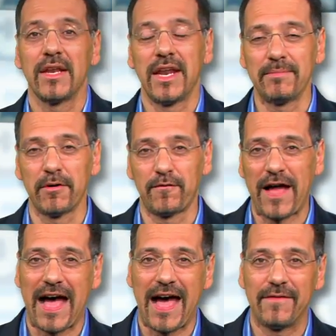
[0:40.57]
Number
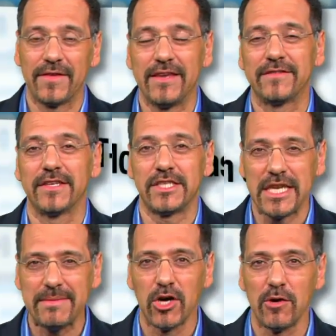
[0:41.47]
five is the
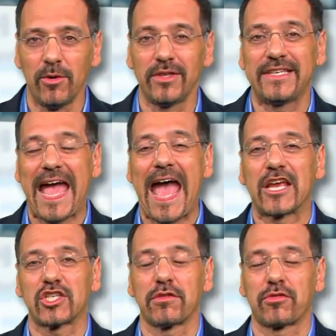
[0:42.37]
T Mobile
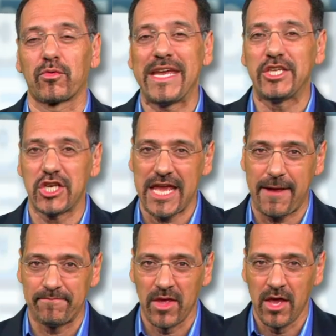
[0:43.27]
Dash
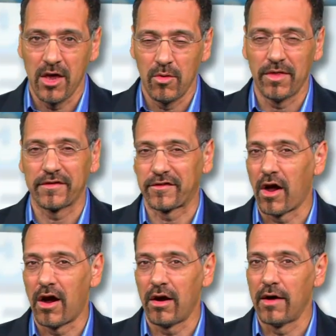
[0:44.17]
3G with a
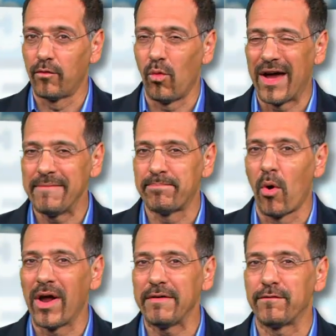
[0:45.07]
SAR of
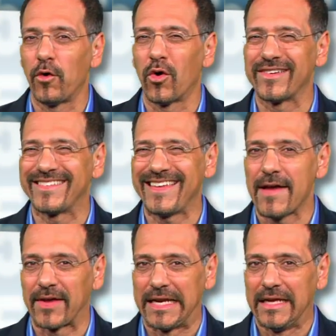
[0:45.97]

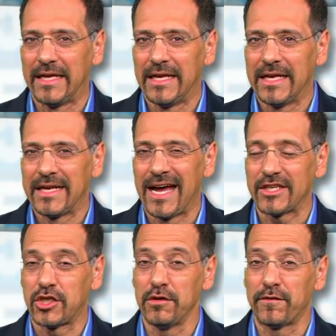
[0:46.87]
1.47,
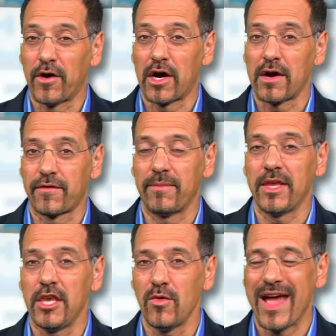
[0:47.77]
not too far from
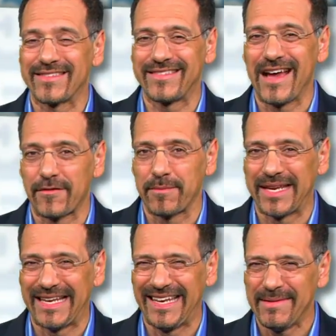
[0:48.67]
the U.S.
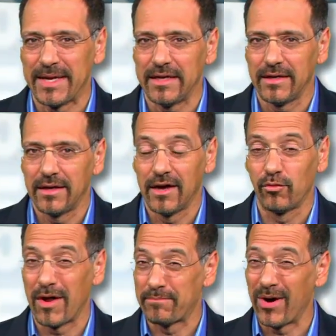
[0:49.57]
government limit of
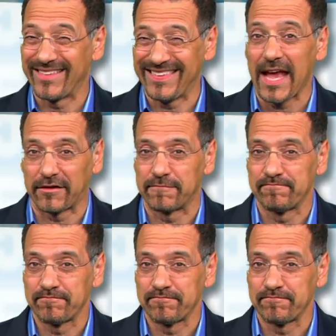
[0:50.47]
1.6.